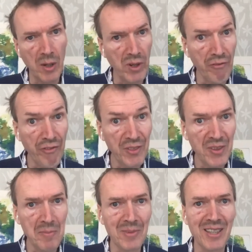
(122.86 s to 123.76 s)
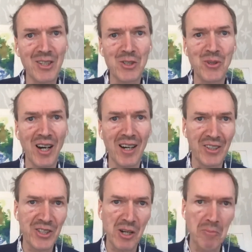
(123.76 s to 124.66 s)
we fit them into our
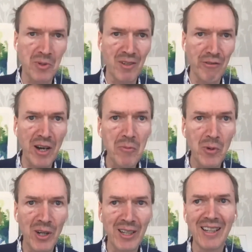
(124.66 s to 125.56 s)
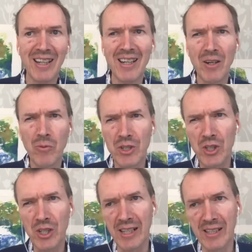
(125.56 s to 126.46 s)
temporal framework, which
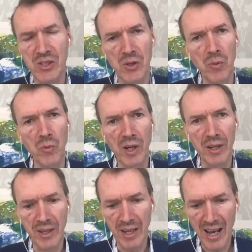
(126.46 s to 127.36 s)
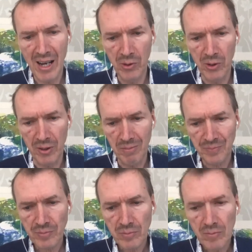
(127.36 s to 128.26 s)
is 1 hour.
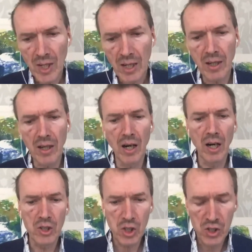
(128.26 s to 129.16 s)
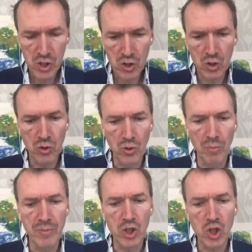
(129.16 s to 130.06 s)
Just to
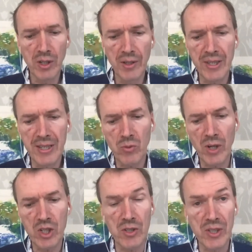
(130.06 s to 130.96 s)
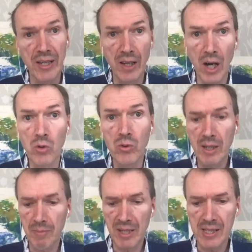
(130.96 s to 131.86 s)
be sure, these questions can only
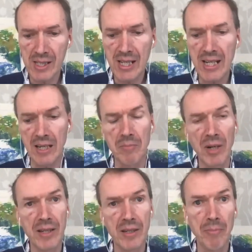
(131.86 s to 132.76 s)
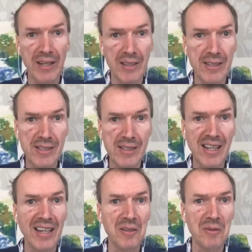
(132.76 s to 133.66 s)
be seen by the panelists
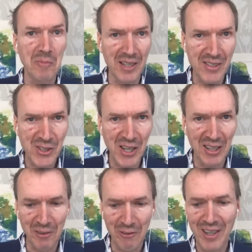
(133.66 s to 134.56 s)
and myself,